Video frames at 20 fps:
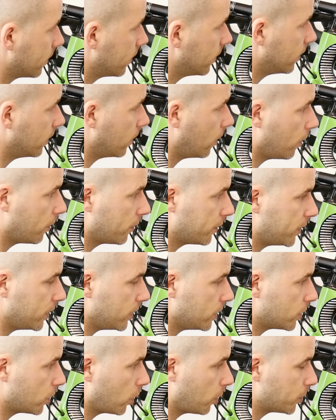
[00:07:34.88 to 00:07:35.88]
of
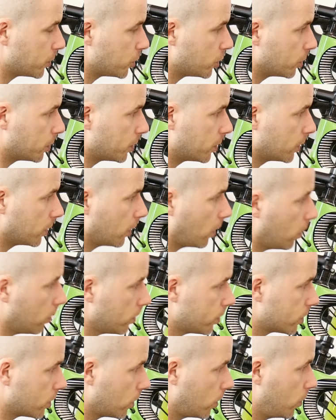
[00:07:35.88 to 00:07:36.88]
the top tube
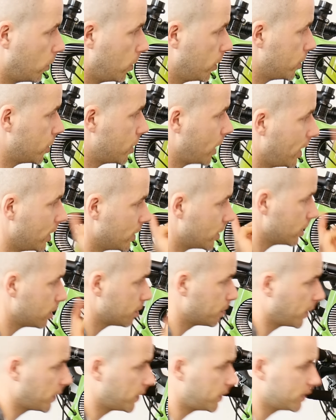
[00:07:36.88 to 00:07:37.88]
also changes,
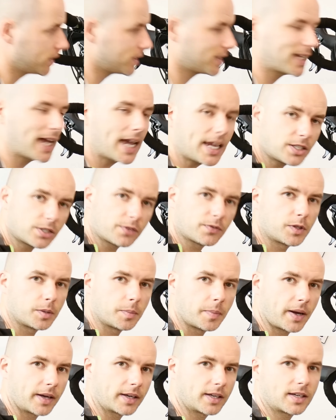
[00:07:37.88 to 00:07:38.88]
but the size of the
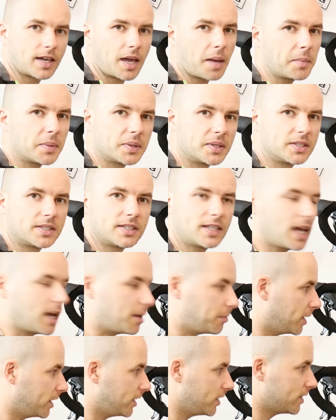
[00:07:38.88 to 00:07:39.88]
bike can be the
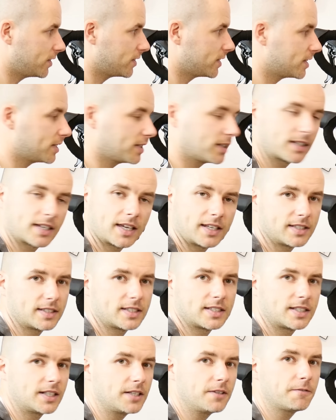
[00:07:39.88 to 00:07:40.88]
same and it can
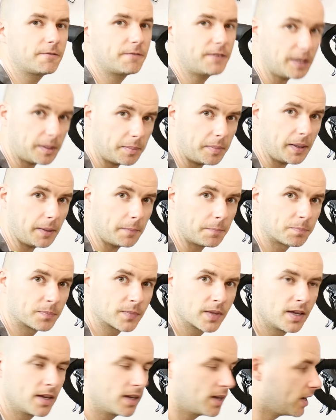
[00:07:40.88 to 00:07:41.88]
still fit me.
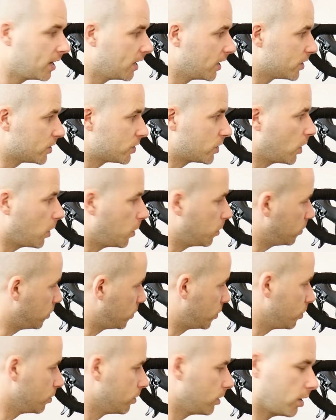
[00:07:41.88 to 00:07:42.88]
So
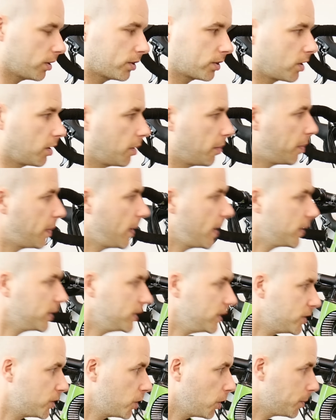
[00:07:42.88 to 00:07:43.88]
do not compare
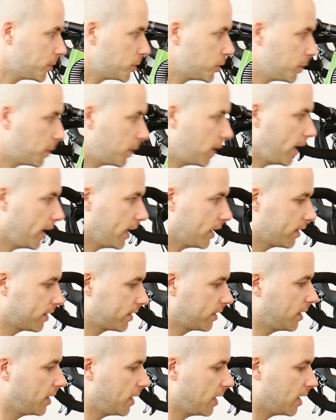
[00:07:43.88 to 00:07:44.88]
the top tube
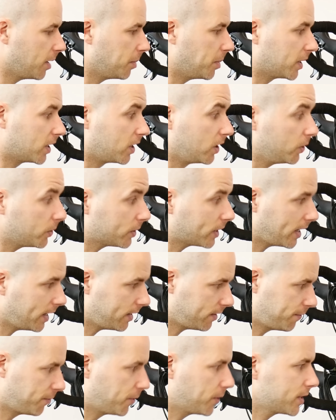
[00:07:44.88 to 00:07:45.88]
length, but look
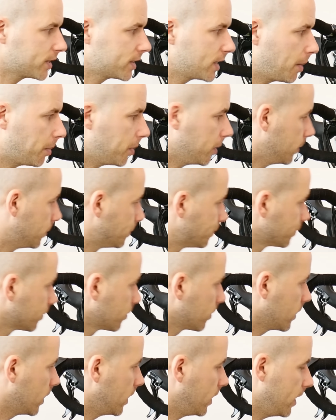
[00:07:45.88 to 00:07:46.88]
at, for example,
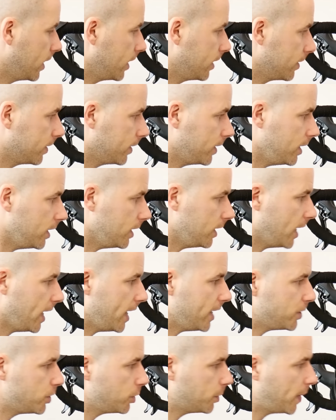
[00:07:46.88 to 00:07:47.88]
the
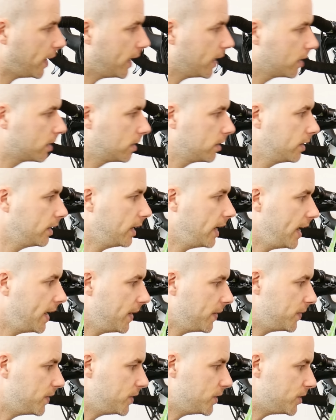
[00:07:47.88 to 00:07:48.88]
head tube angle
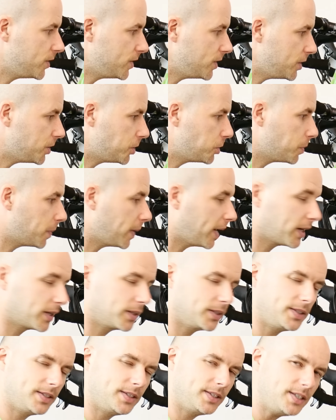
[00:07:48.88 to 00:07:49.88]
and the seat tube
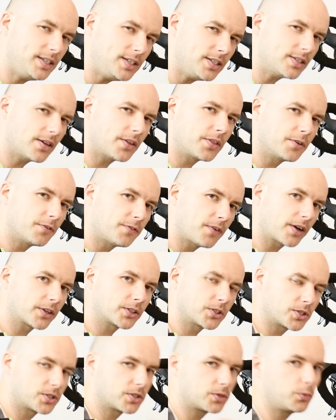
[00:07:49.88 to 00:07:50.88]
angle. These are the
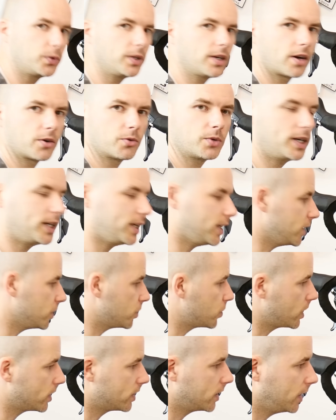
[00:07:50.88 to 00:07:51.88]
factors we are really
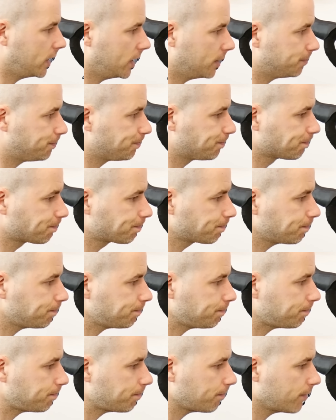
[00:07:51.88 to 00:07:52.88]
interested in.
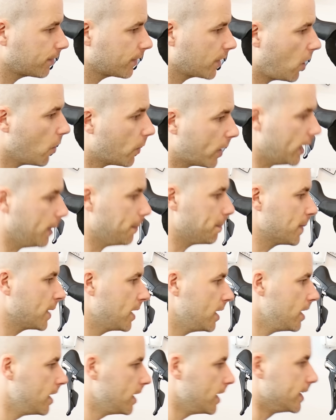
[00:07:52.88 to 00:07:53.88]
Okay,
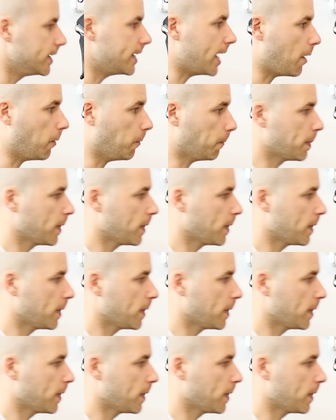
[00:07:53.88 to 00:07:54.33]
now